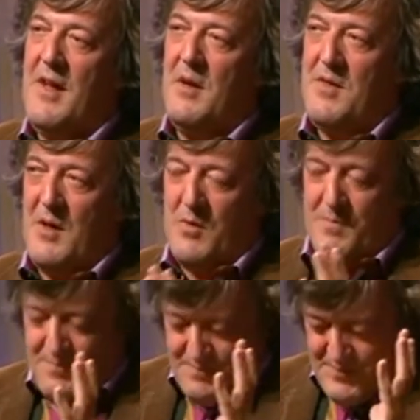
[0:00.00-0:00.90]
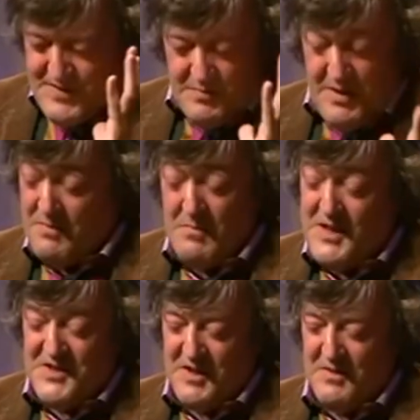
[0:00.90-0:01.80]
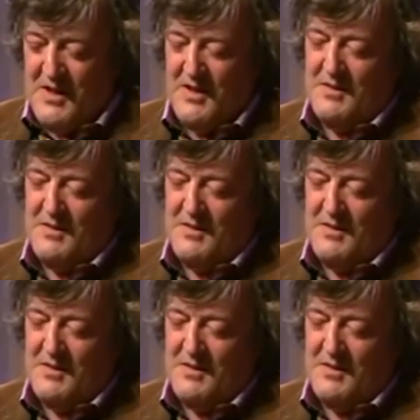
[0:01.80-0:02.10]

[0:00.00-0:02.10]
they'd been amazing,